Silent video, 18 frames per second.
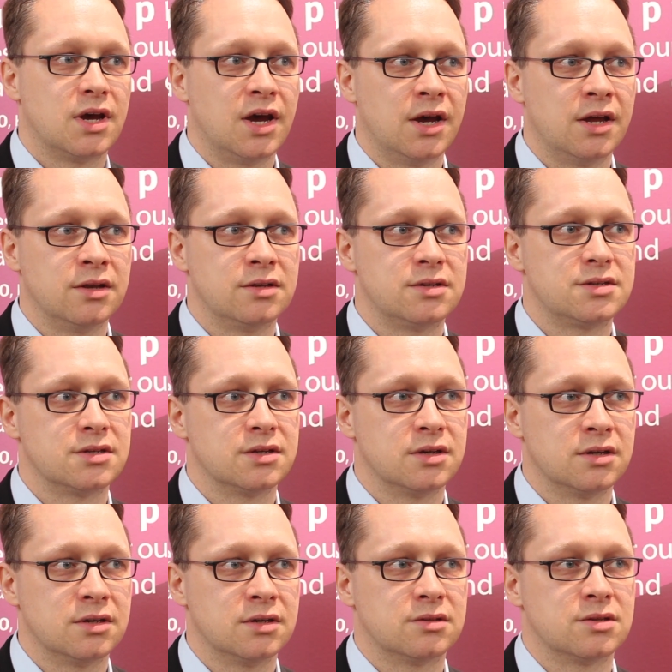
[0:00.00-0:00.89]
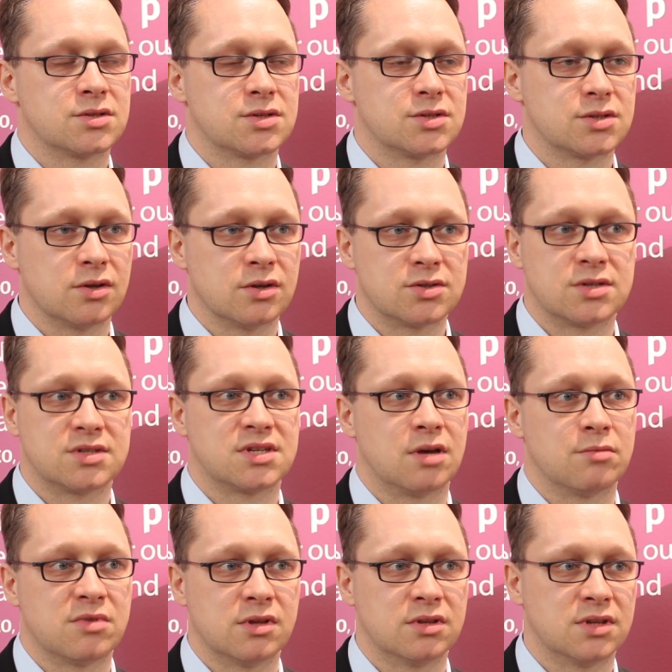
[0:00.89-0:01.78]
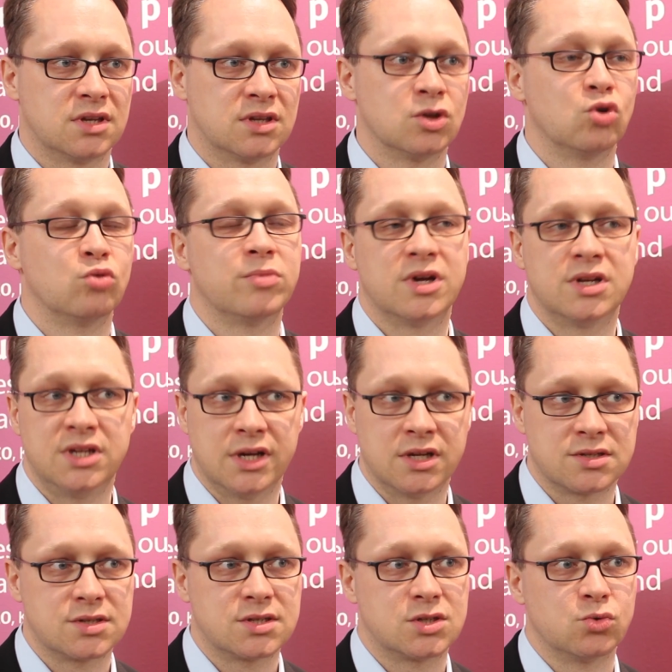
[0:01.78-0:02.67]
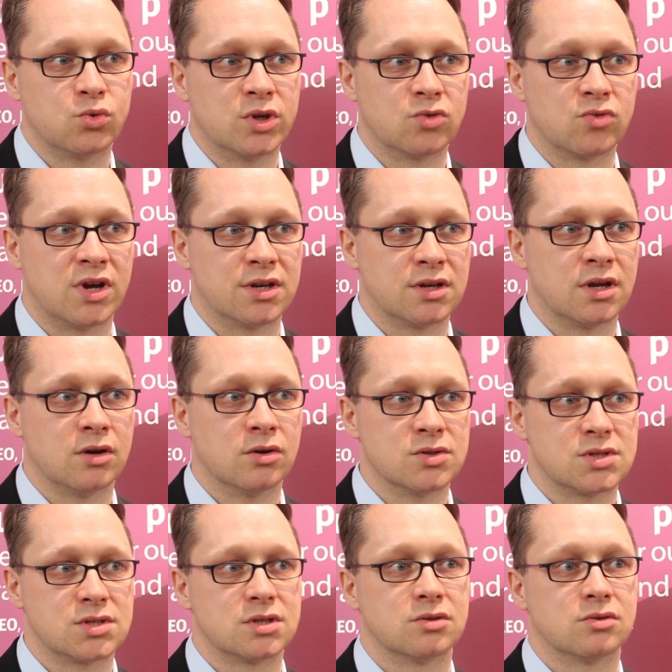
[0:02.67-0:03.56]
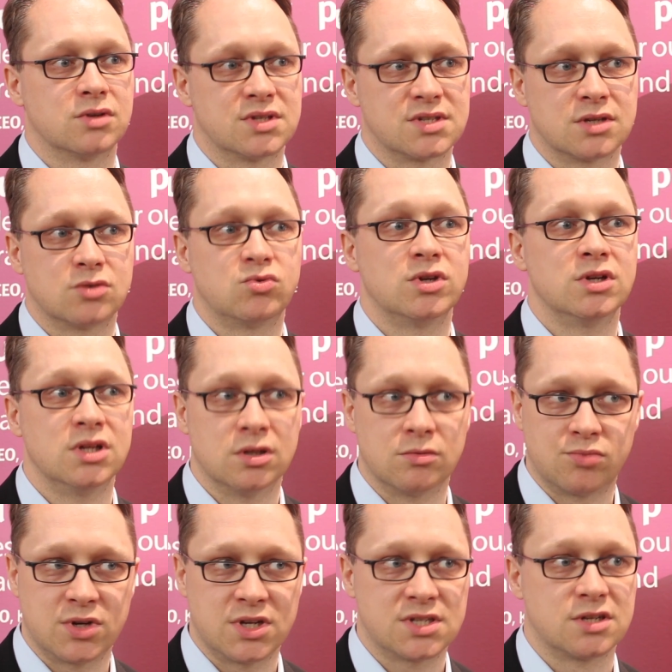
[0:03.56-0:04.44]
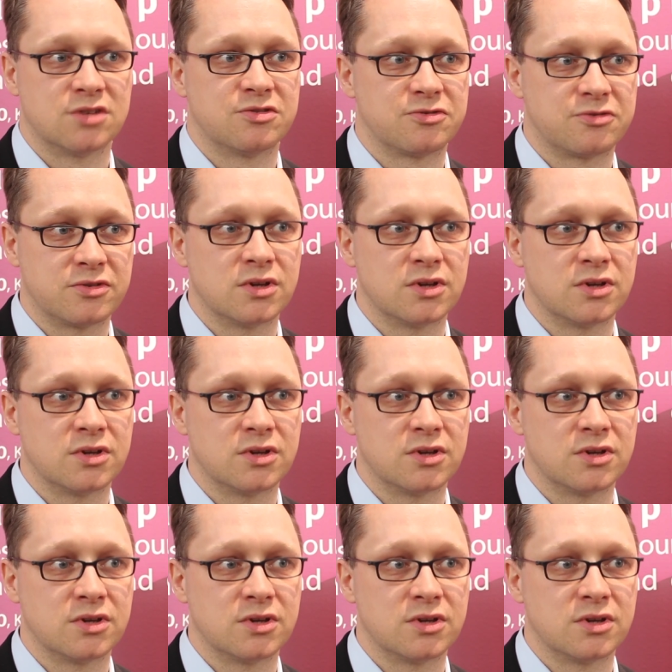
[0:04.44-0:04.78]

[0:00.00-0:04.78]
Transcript: and this is also something that nobody else is doing right now, so it's a really impressive